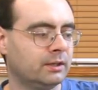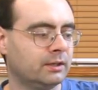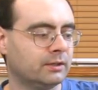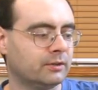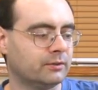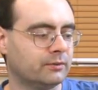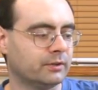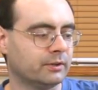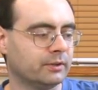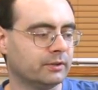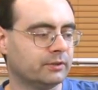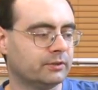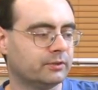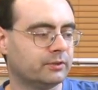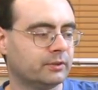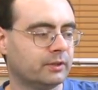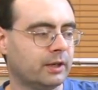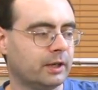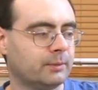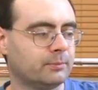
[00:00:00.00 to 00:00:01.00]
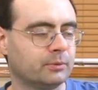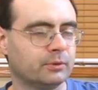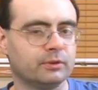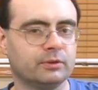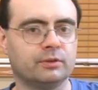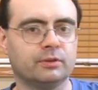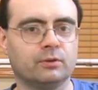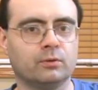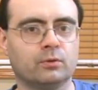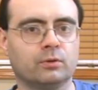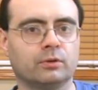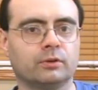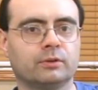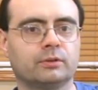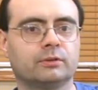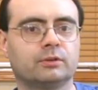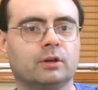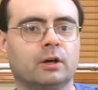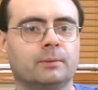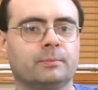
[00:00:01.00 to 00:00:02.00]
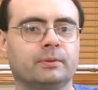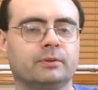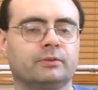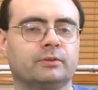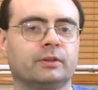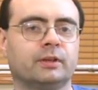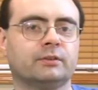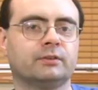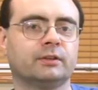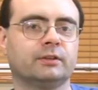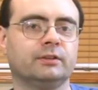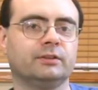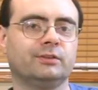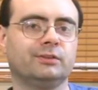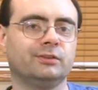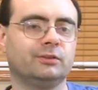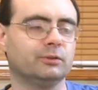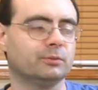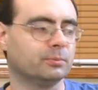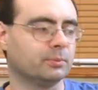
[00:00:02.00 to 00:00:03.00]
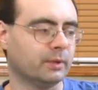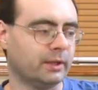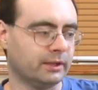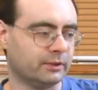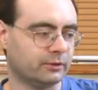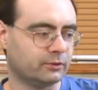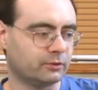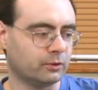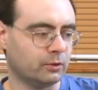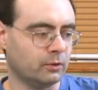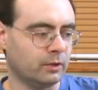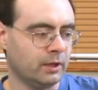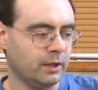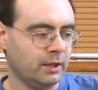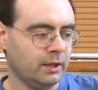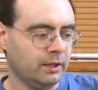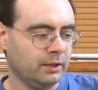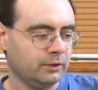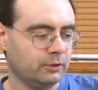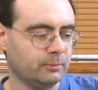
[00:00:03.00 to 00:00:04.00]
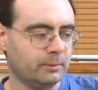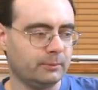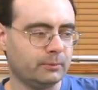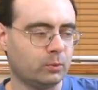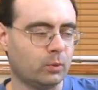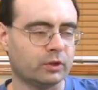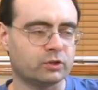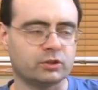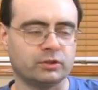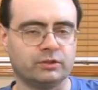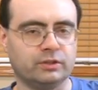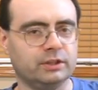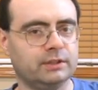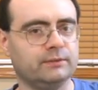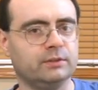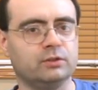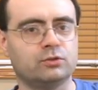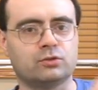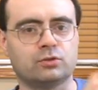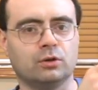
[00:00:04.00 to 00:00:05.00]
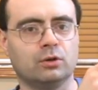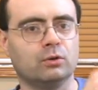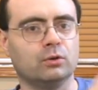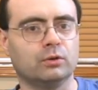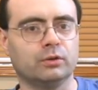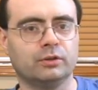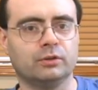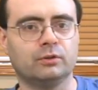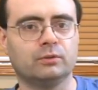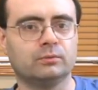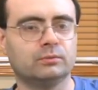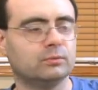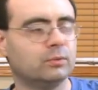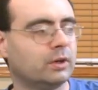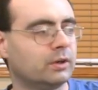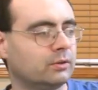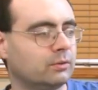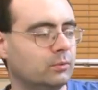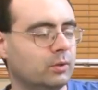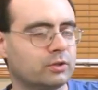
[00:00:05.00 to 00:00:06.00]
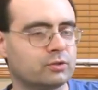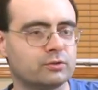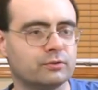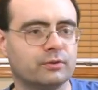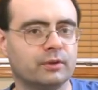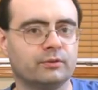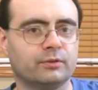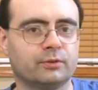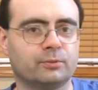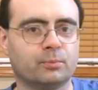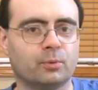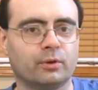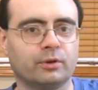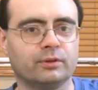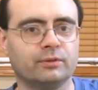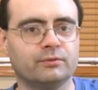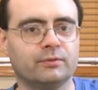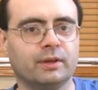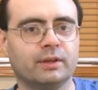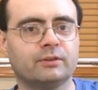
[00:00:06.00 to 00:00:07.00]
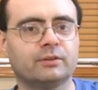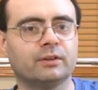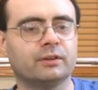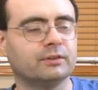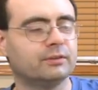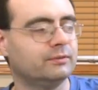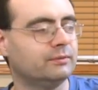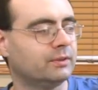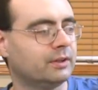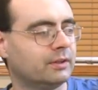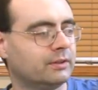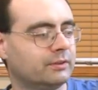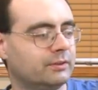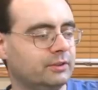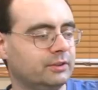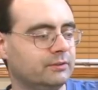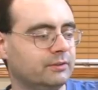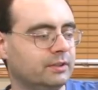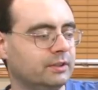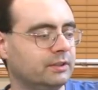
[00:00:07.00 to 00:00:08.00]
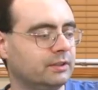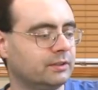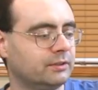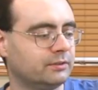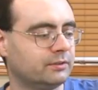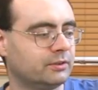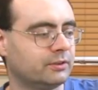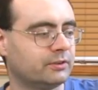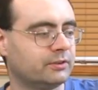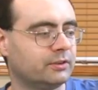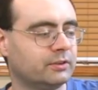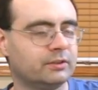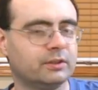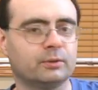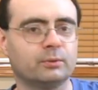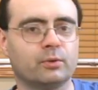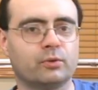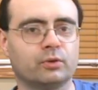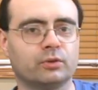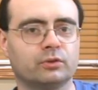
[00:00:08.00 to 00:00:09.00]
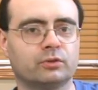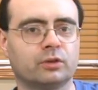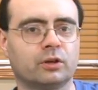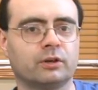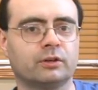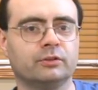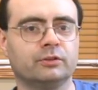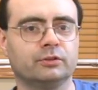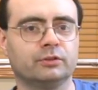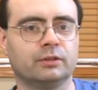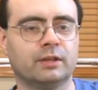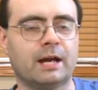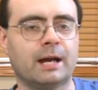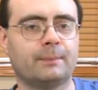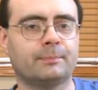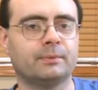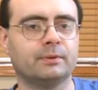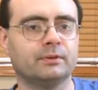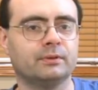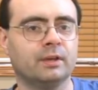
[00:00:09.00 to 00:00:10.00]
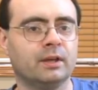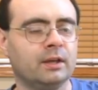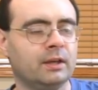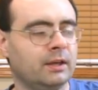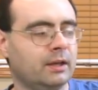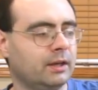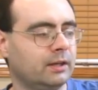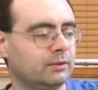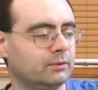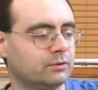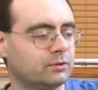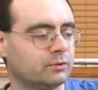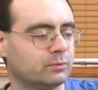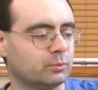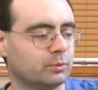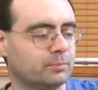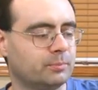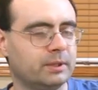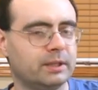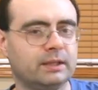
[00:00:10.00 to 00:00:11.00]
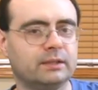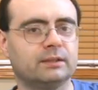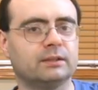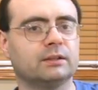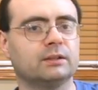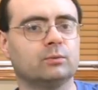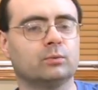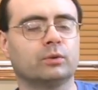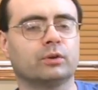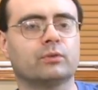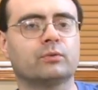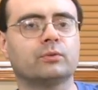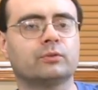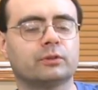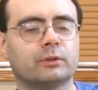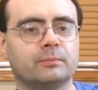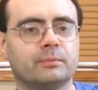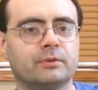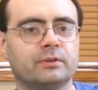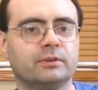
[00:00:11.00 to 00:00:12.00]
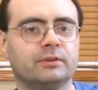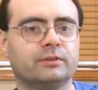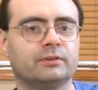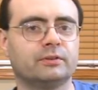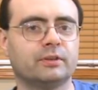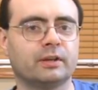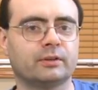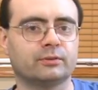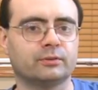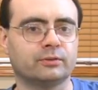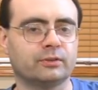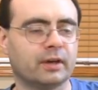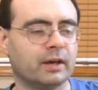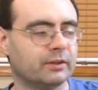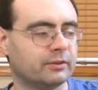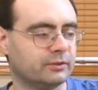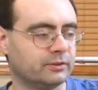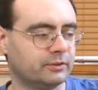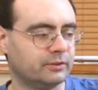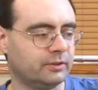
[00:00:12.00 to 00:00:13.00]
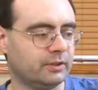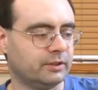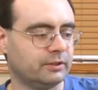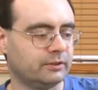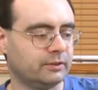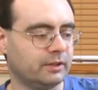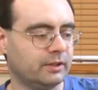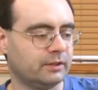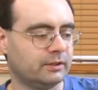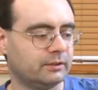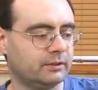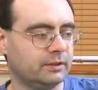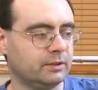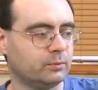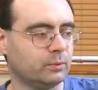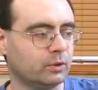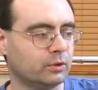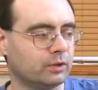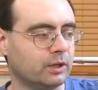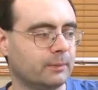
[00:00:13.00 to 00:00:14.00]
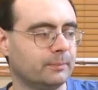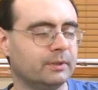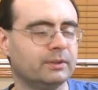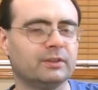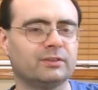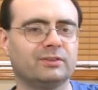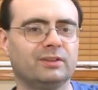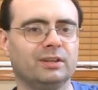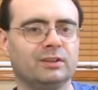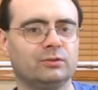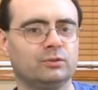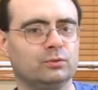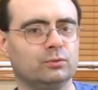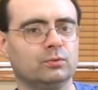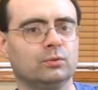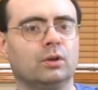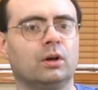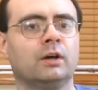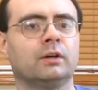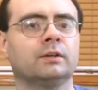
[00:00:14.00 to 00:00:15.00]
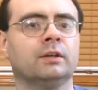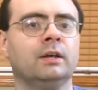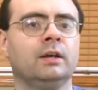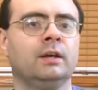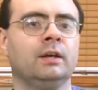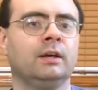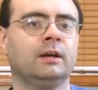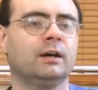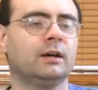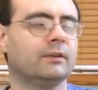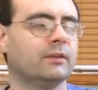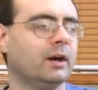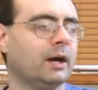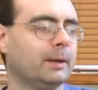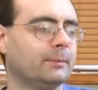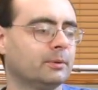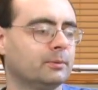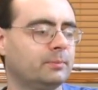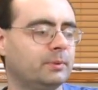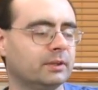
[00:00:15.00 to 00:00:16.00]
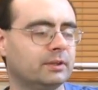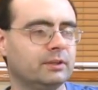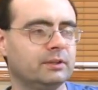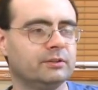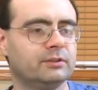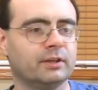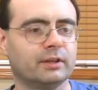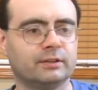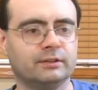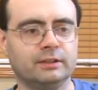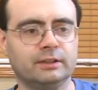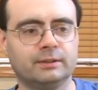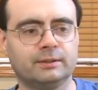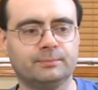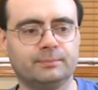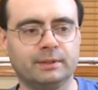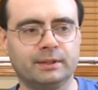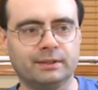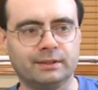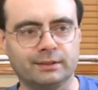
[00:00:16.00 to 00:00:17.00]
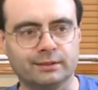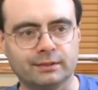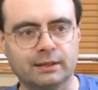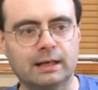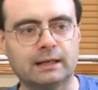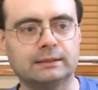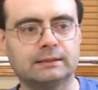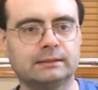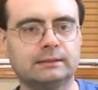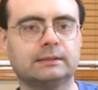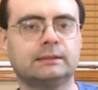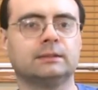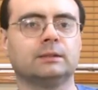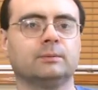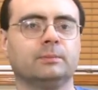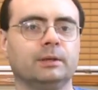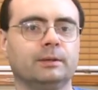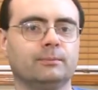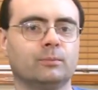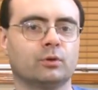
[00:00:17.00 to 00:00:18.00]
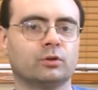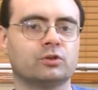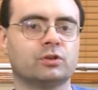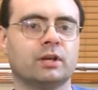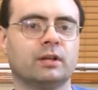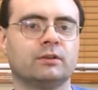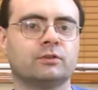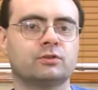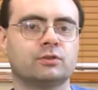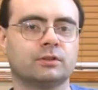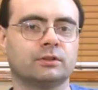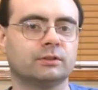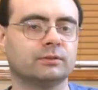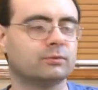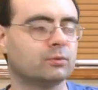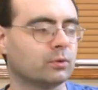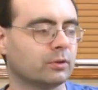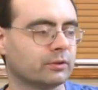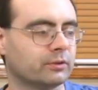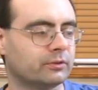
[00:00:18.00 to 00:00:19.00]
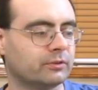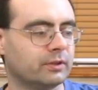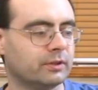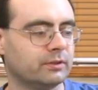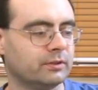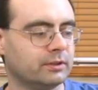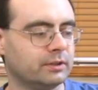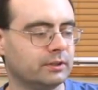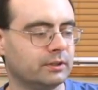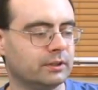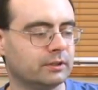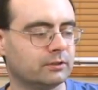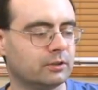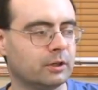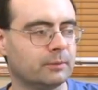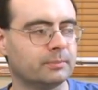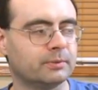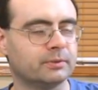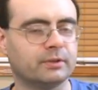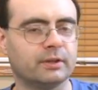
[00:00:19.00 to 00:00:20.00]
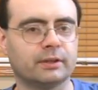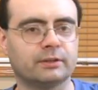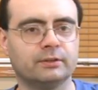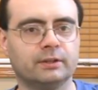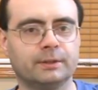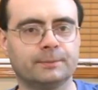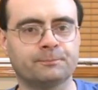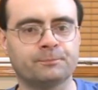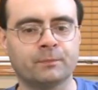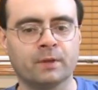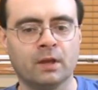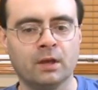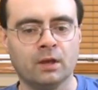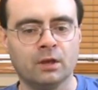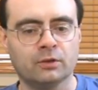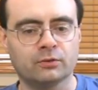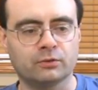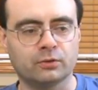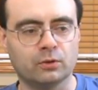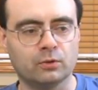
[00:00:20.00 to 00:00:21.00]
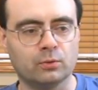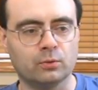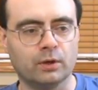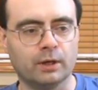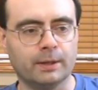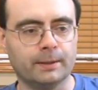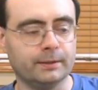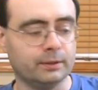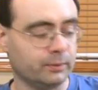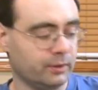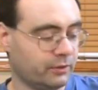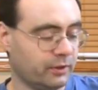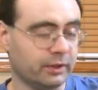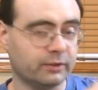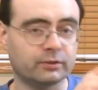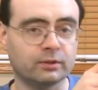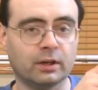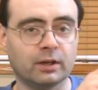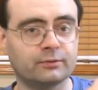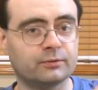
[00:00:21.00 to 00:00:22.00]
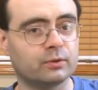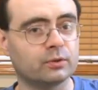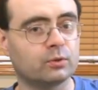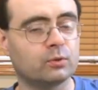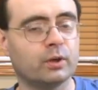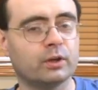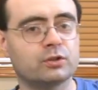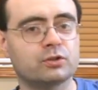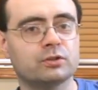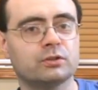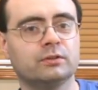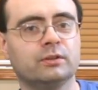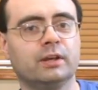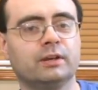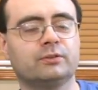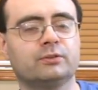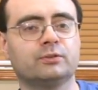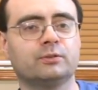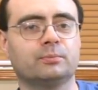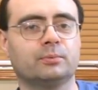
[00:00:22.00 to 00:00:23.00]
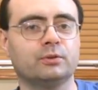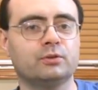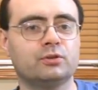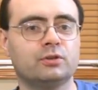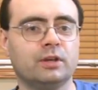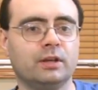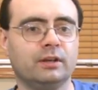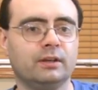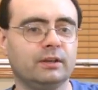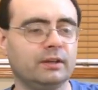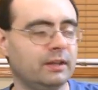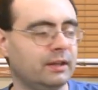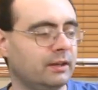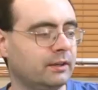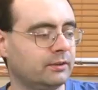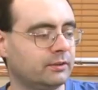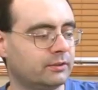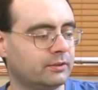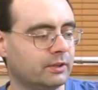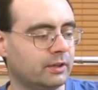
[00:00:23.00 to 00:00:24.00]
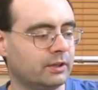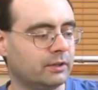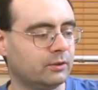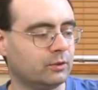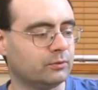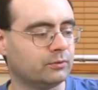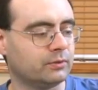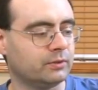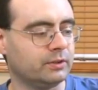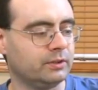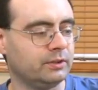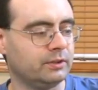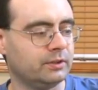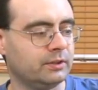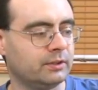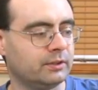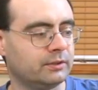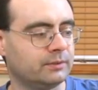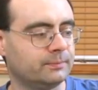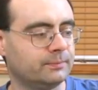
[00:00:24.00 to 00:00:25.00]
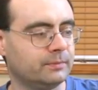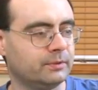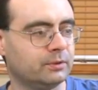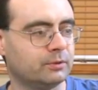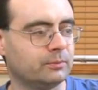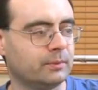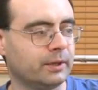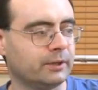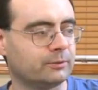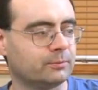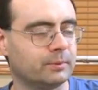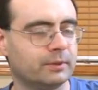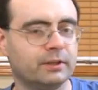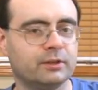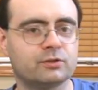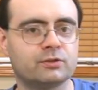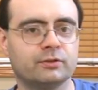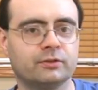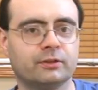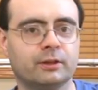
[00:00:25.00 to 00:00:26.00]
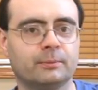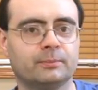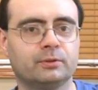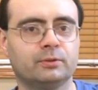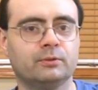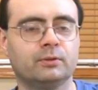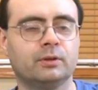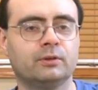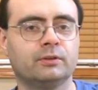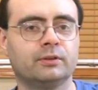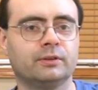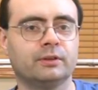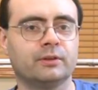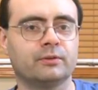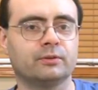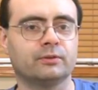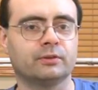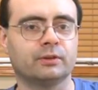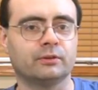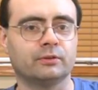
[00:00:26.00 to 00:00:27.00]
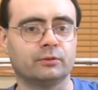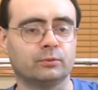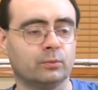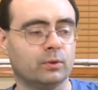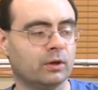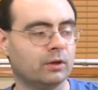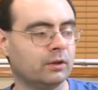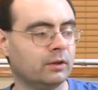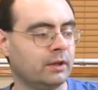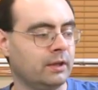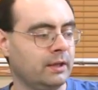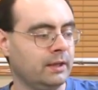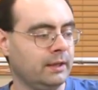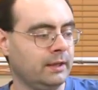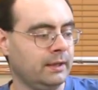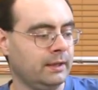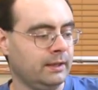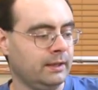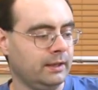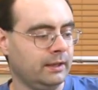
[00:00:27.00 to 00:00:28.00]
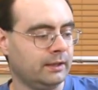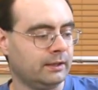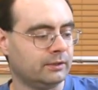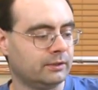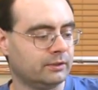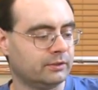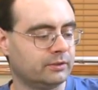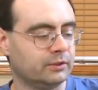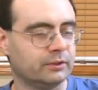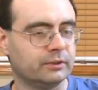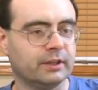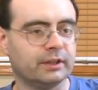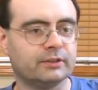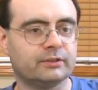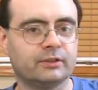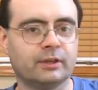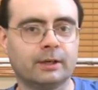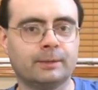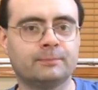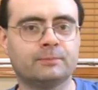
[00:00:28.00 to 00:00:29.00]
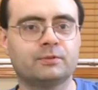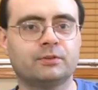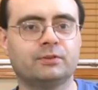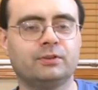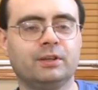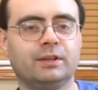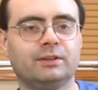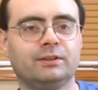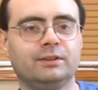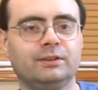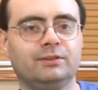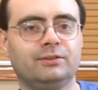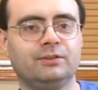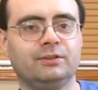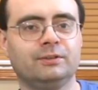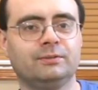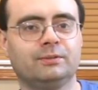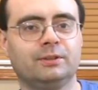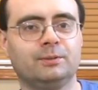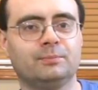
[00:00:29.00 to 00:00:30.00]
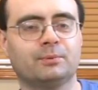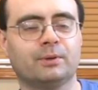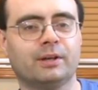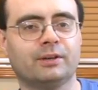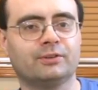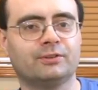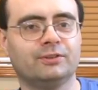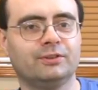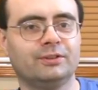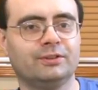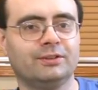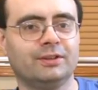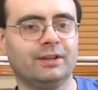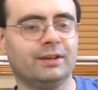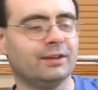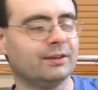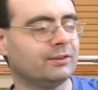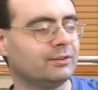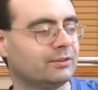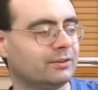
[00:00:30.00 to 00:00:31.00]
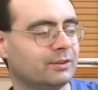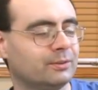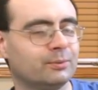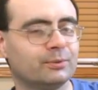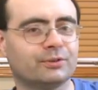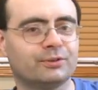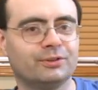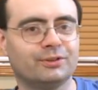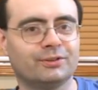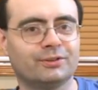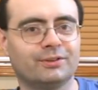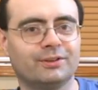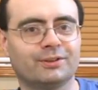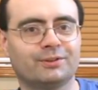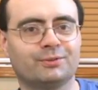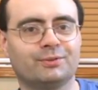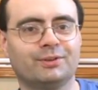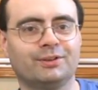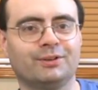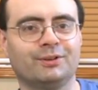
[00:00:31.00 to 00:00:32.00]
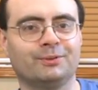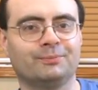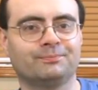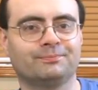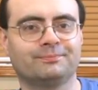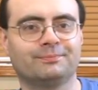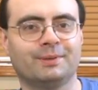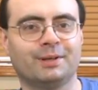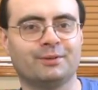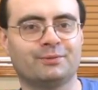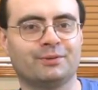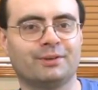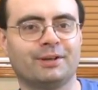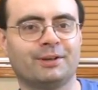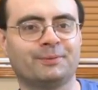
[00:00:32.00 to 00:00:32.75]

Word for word: uh, the various uh, hybrid or comping style techniques into your playing. So, you know, maybe watch a TV show or, you know, wa- watch your favorite sporting event on, on TV and just sit there with the guitar in your lap and, and just repeatedly work through some of these exercises and uh, it will come. It does take too long. Uh, the hybrid picking technique being a little bit more challenging, of course, than the uh, comping technique. So uh, anyway, thanks a lot for the question, Hector. Appreciate it, and uh, hopefully, uh, you know, my explanation has helped you out and others out as well. And until next time, just take it easy, keep practicing, and uh, we'll see you on the next video. Bye for